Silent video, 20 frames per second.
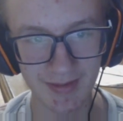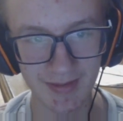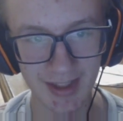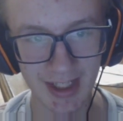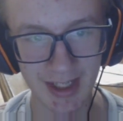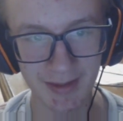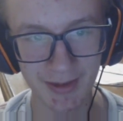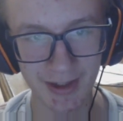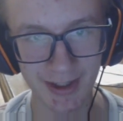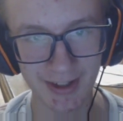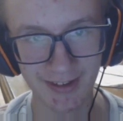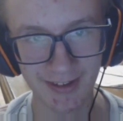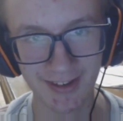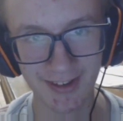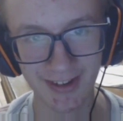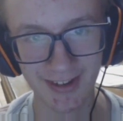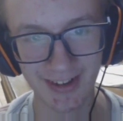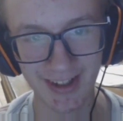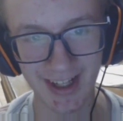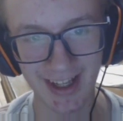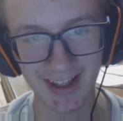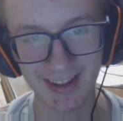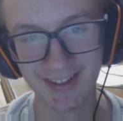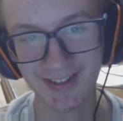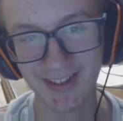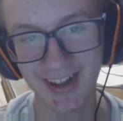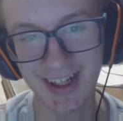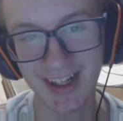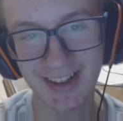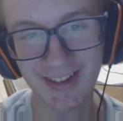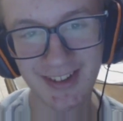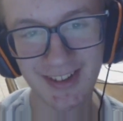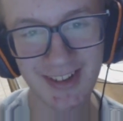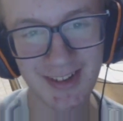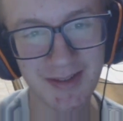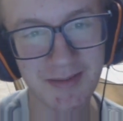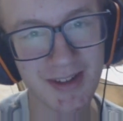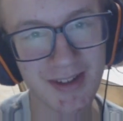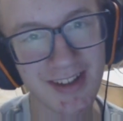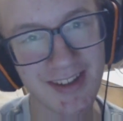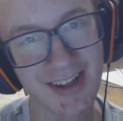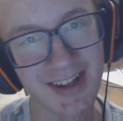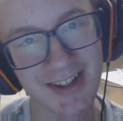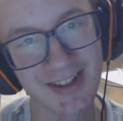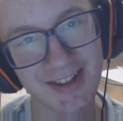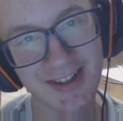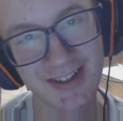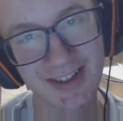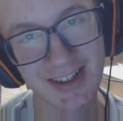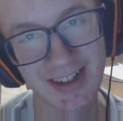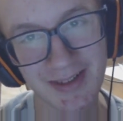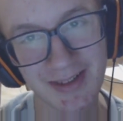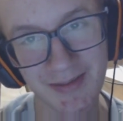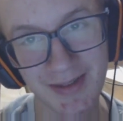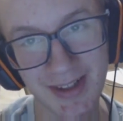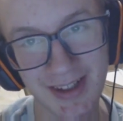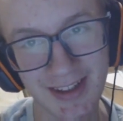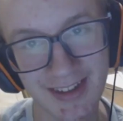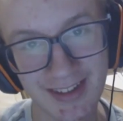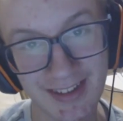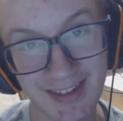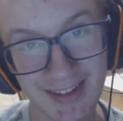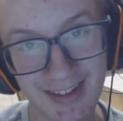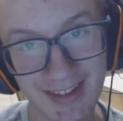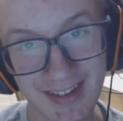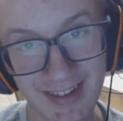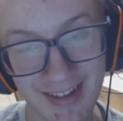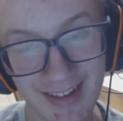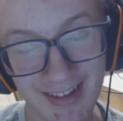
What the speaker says: Evon Soul asks, why do you still play touchscreen? Because